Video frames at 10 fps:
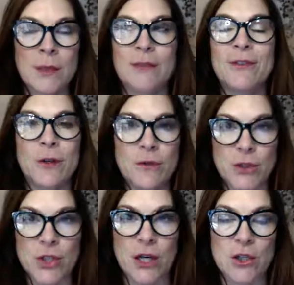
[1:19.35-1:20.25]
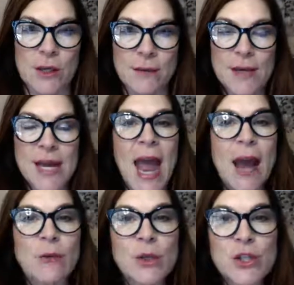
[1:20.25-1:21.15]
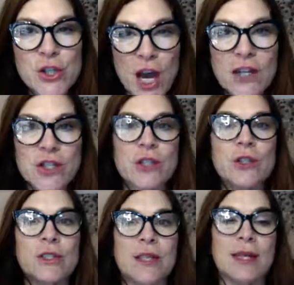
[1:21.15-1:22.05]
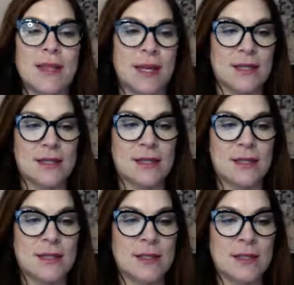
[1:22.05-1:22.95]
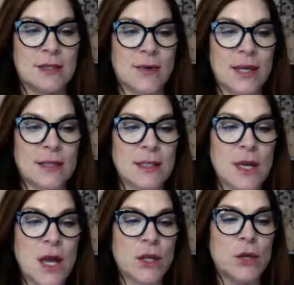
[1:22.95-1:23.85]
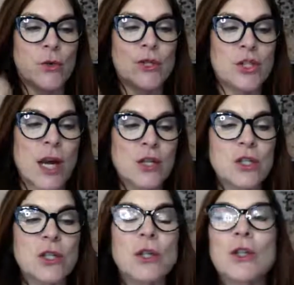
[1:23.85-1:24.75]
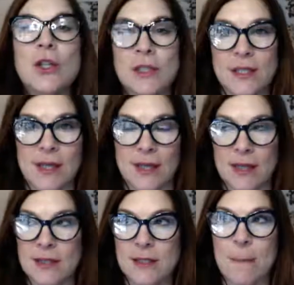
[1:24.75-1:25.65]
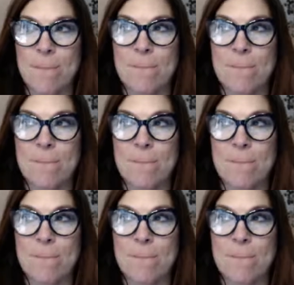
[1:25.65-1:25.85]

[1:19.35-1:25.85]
Fear of rejection. And rejection looks like this right? Your rejection looks like this.